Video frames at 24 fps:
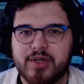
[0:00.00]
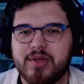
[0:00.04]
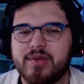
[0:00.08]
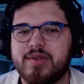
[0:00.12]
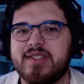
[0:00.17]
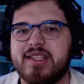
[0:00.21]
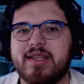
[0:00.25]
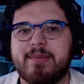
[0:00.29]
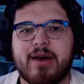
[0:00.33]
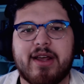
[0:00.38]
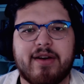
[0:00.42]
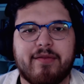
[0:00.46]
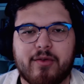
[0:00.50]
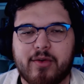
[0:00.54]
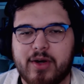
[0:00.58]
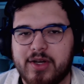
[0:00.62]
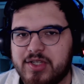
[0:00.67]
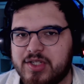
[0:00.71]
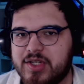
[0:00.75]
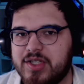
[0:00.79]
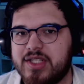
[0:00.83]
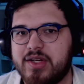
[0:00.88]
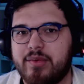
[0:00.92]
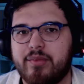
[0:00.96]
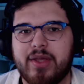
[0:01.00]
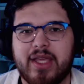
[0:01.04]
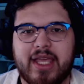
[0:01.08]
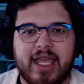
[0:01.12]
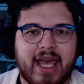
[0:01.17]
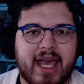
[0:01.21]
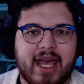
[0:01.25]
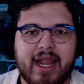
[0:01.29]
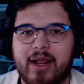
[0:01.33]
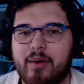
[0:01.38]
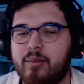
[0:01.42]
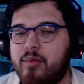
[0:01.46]
reduce the amount of questions that we
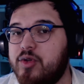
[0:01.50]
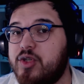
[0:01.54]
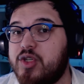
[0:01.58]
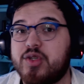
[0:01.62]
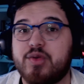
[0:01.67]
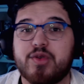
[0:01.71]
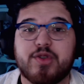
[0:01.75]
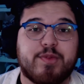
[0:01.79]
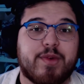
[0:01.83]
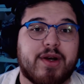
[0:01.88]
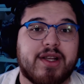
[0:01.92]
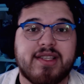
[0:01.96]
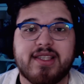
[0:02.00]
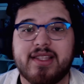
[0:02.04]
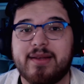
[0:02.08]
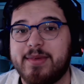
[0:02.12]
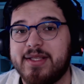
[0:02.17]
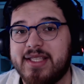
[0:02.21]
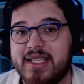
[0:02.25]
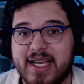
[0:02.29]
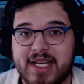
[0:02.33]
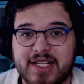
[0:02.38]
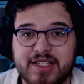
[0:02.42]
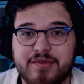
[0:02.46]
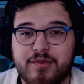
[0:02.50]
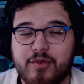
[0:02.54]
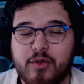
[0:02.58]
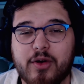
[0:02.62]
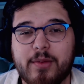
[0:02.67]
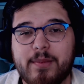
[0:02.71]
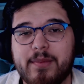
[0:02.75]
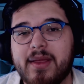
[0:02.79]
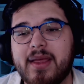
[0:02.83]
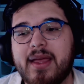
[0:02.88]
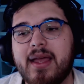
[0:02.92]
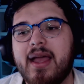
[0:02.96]
get and we'll just respond to them in text
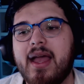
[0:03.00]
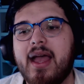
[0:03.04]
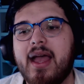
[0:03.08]
form.